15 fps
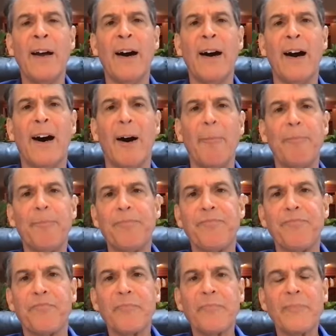And
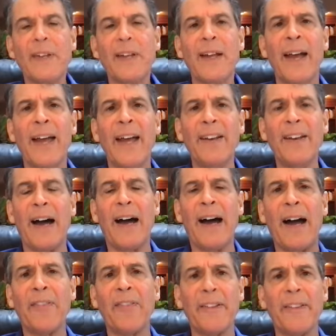And
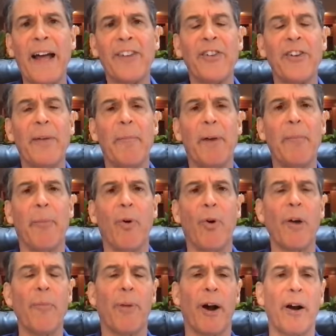I think that's an
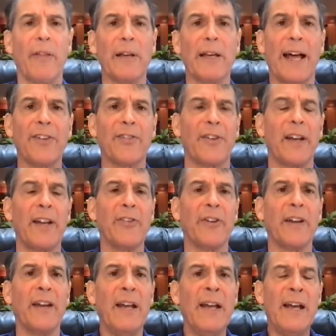important part of the lesson, is
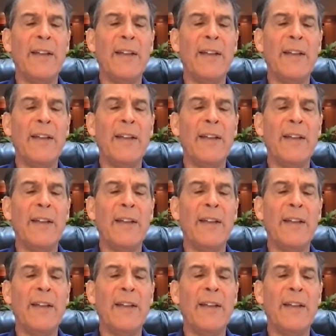that